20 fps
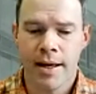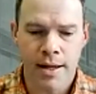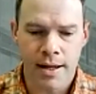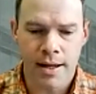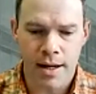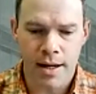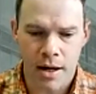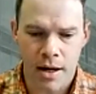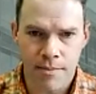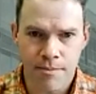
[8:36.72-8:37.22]

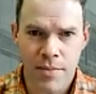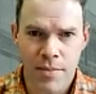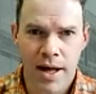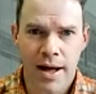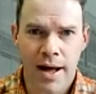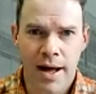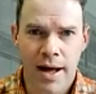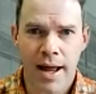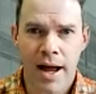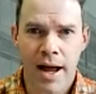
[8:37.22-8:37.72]

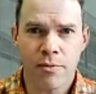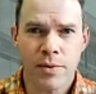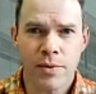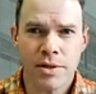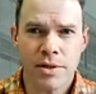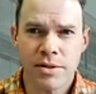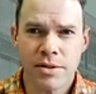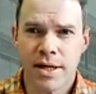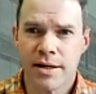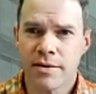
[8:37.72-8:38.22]
I will
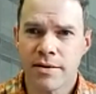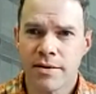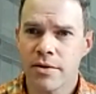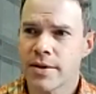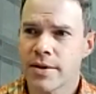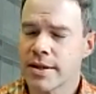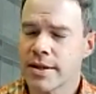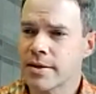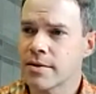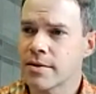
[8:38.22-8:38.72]
say, though,
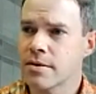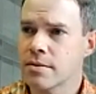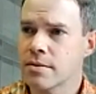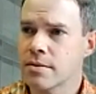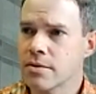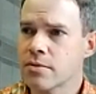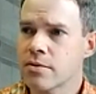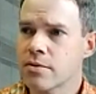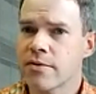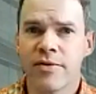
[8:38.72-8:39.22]
that the
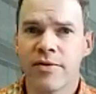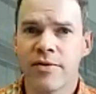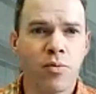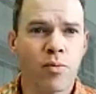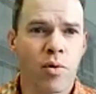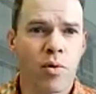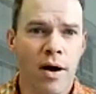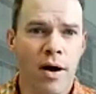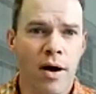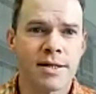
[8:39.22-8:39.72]
review
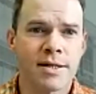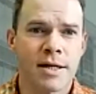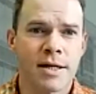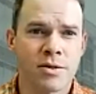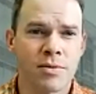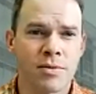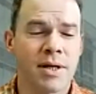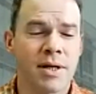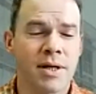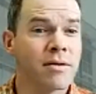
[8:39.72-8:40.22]
process
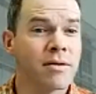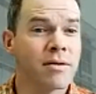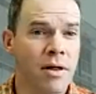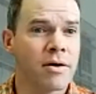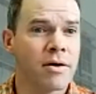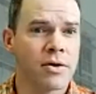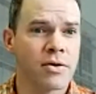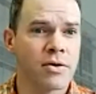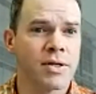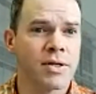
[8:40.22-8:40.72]
was on the
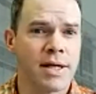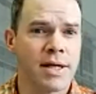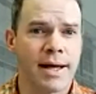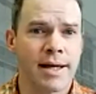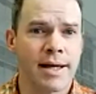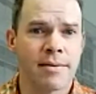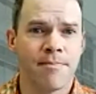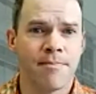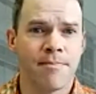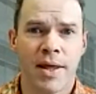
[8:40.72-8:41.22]
longer
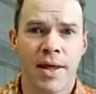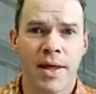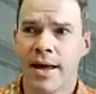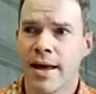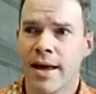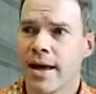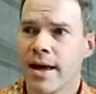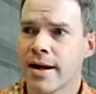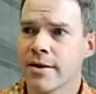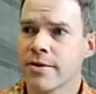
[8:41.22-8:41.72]
side.
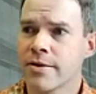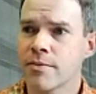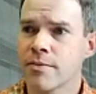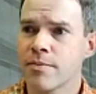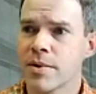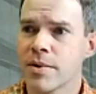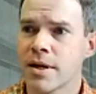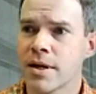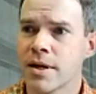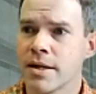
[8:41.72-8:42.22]
And I think
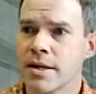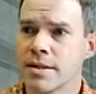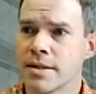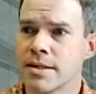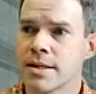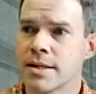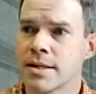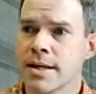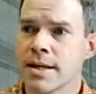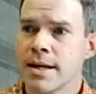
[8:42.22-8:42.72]

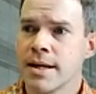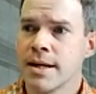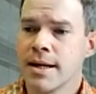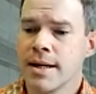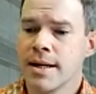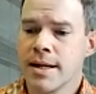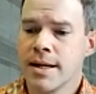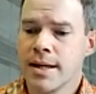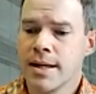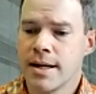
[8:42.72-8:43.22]
because
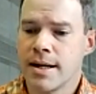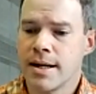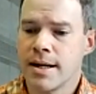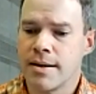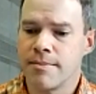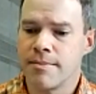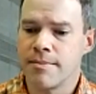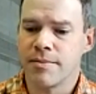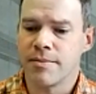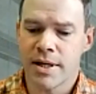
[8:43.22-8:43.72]

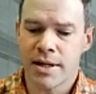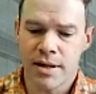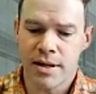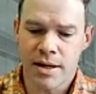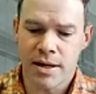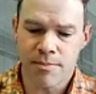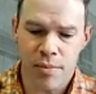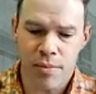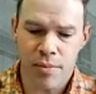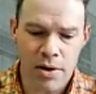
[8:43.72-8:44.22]

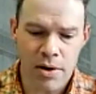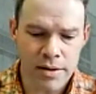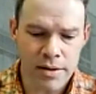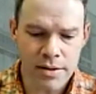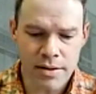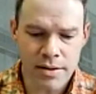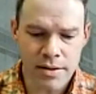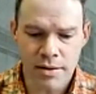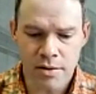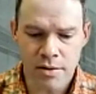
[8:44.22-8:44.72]
in
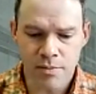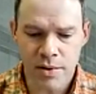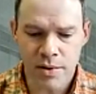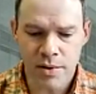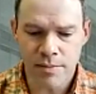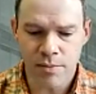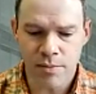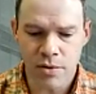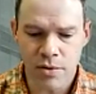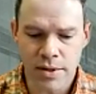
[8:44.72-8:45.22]
part,
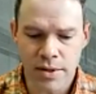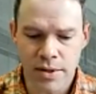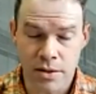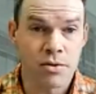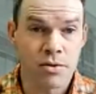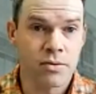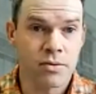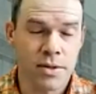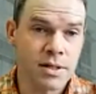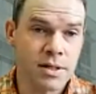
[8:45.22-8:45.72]
people,
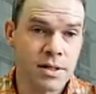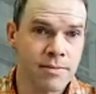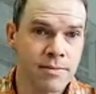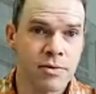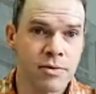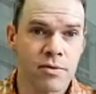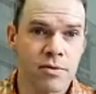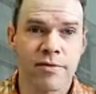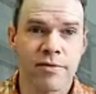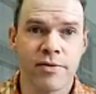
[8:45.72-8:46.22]
including some of
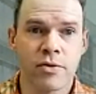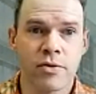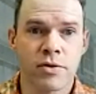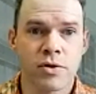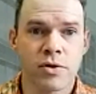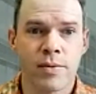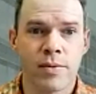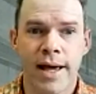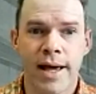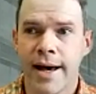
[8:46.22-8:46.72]
the
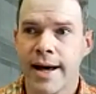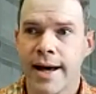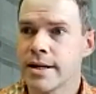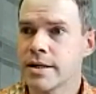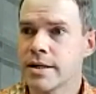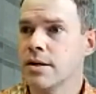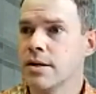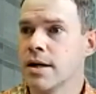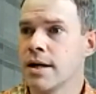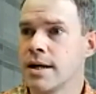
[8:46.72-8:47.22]
reviewers we
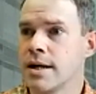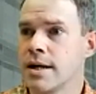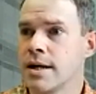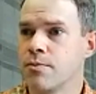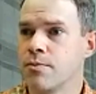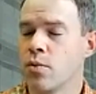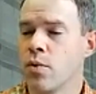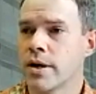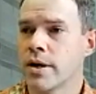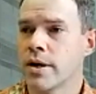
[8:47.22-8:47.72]
had,
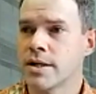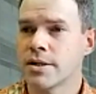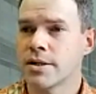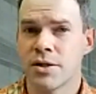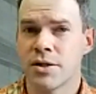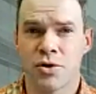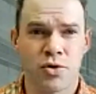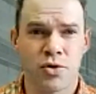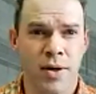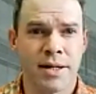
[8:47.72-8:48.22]
wanted to
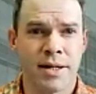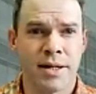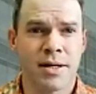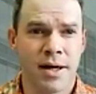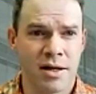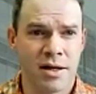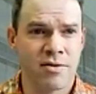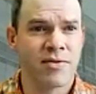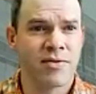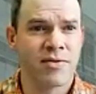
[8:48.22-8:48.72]
tread
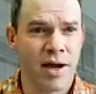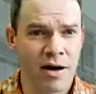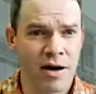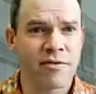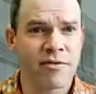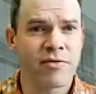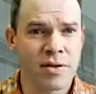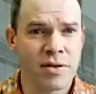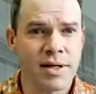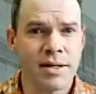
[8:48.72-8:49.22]
kind of
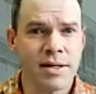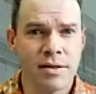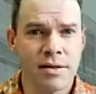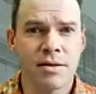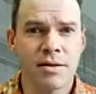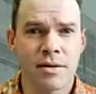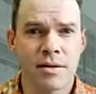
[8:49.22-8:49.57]
carefully